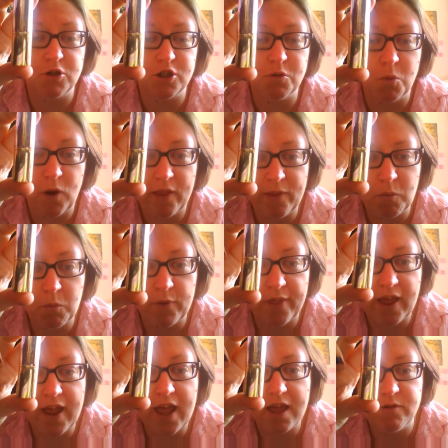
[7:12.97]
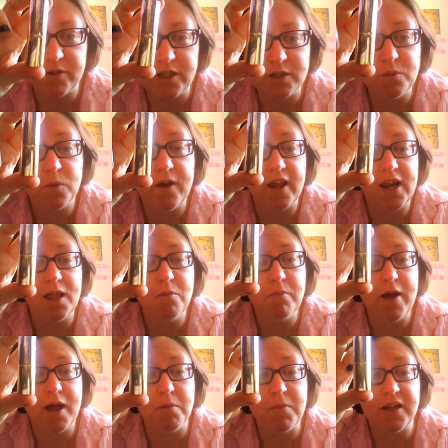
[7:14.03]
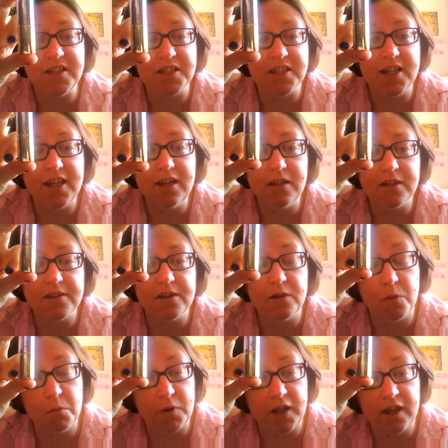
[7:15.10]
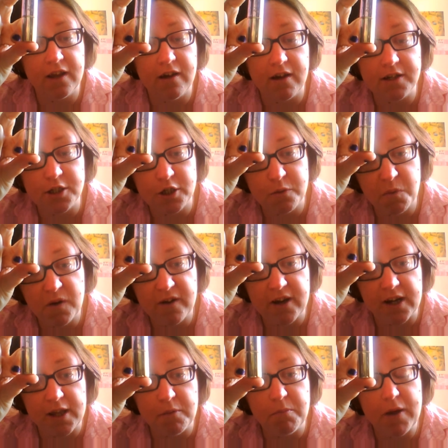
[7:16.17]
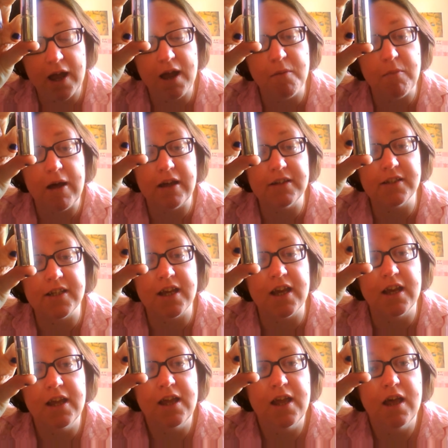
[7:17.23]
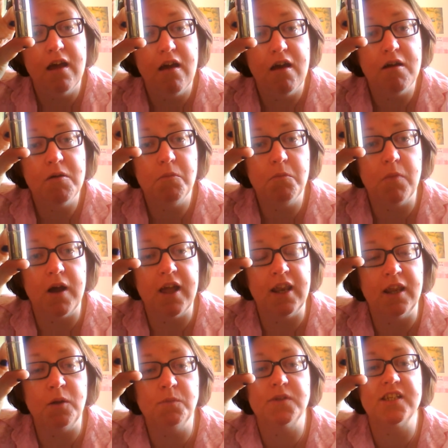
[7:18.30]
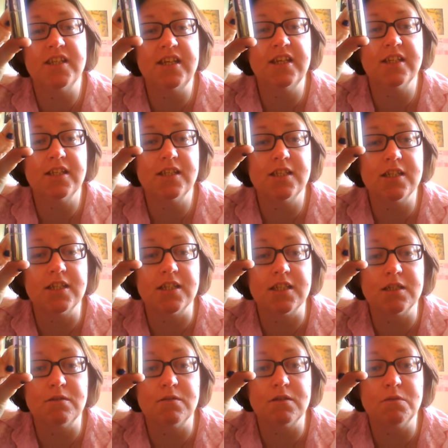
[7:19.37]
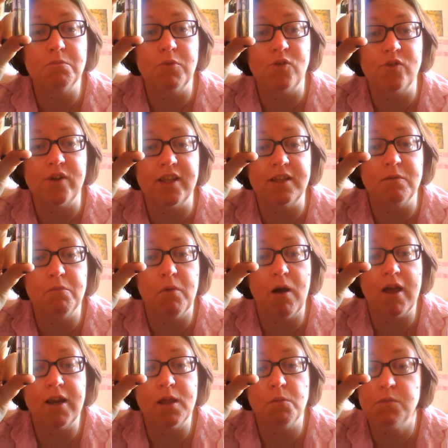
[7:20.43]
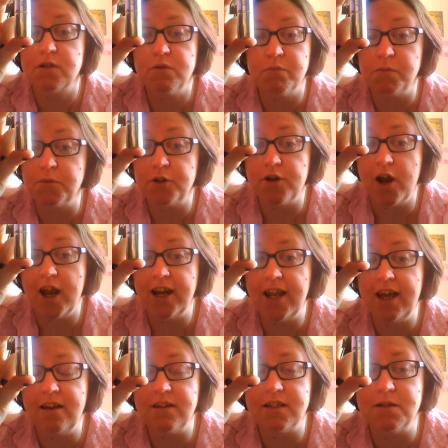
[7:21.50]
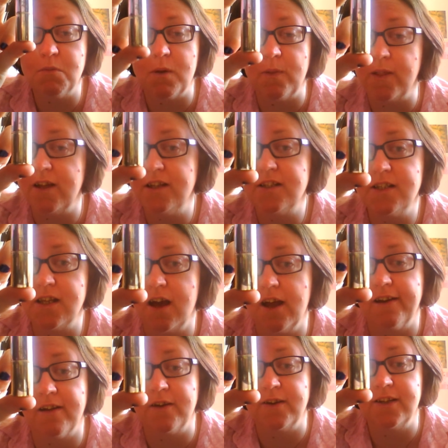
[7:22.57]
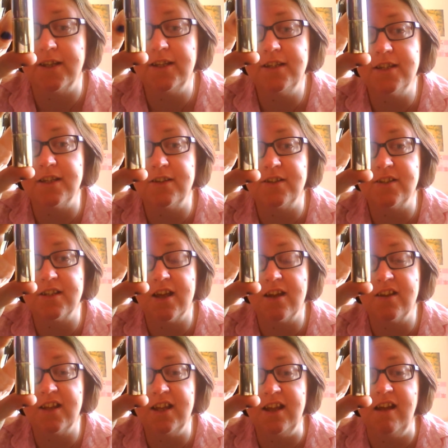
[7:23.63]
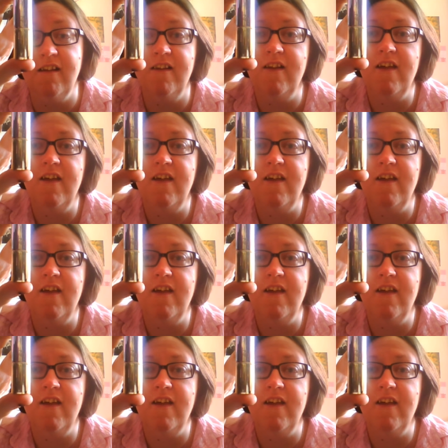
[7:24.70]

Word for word: able to wear them without having to wear a lip balm underneath. Normally I do wear a lip balm under my lipsticks to prevent my lips from drying out. With my best, I don't need to, so yeah.